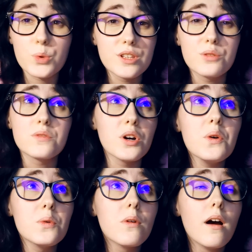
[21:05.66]
We don't
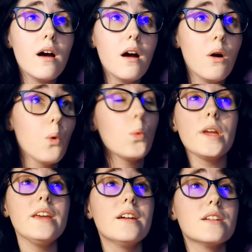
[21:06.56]
know.
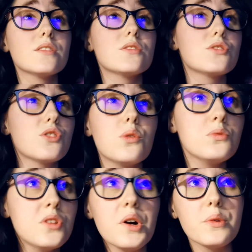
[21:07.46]
We
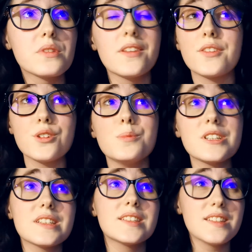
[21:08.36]
don't know. The third
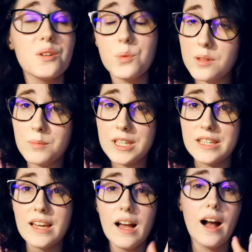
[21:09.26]
book is still with
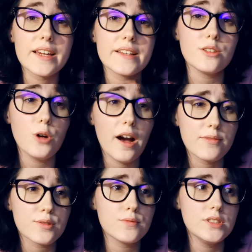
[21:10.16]
me. I guess I'll
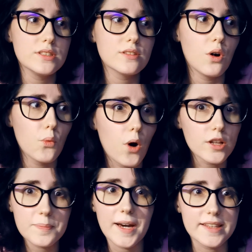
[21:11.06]
have to read it on
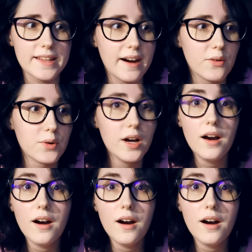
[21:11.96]
Wattpad now.